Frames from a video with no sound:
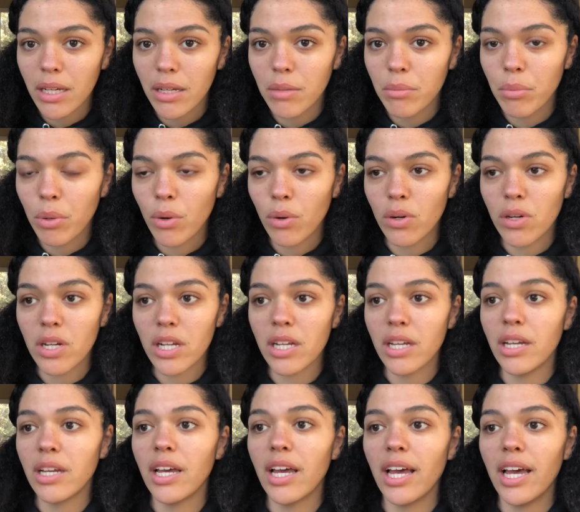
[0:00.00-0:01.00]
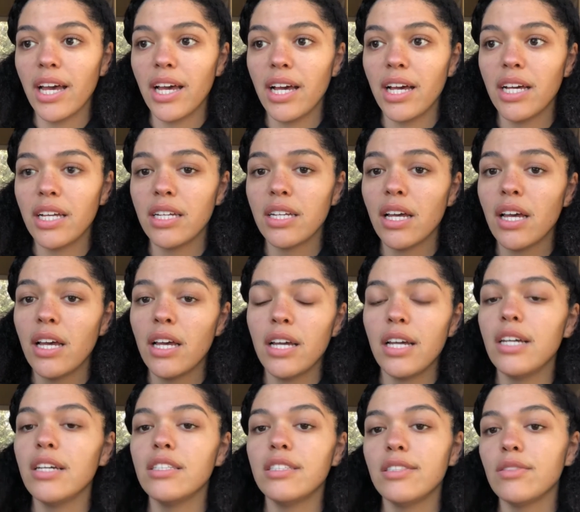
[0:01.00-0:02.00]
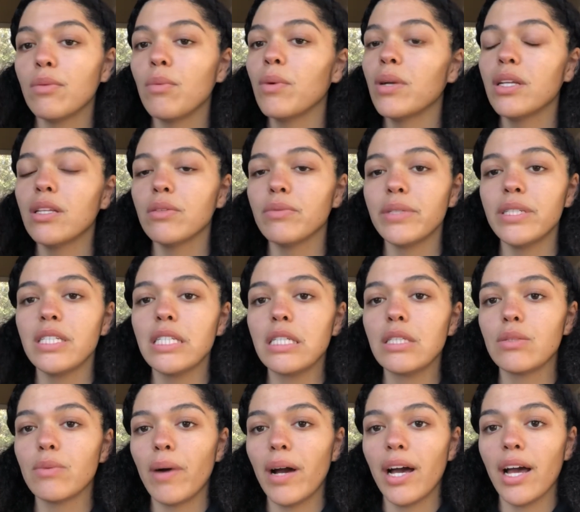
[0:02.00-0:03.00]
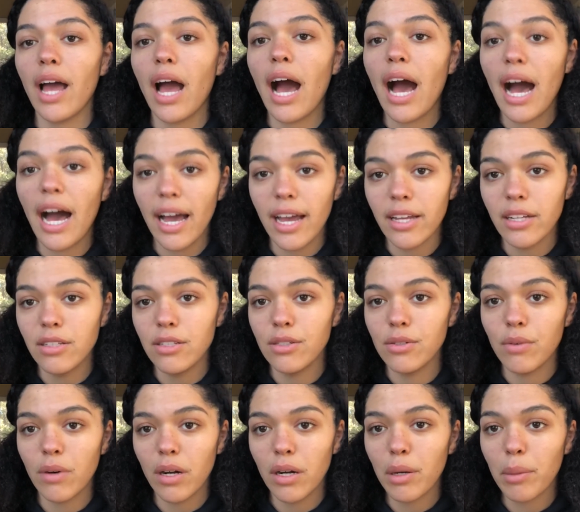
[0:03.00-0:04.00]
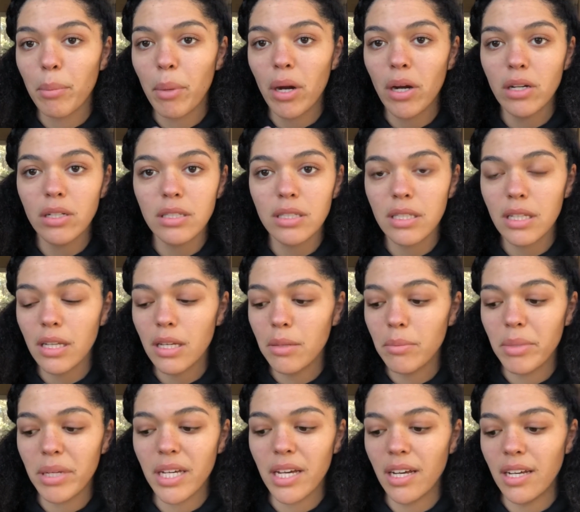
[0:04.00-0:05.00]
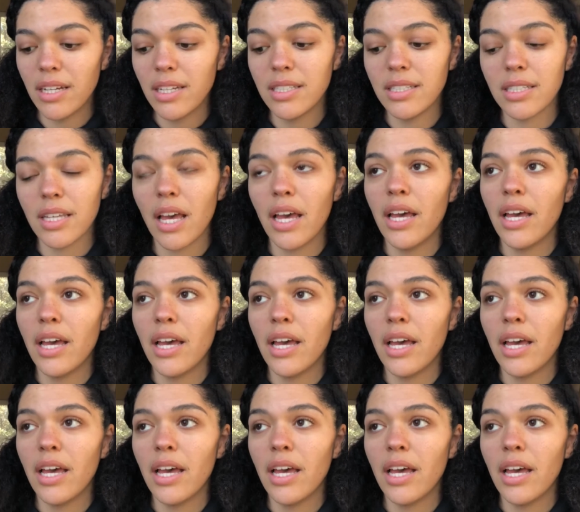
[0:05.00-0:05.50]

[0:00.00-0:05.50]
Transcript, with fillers: important, and it's one of the reasons why I do art personally because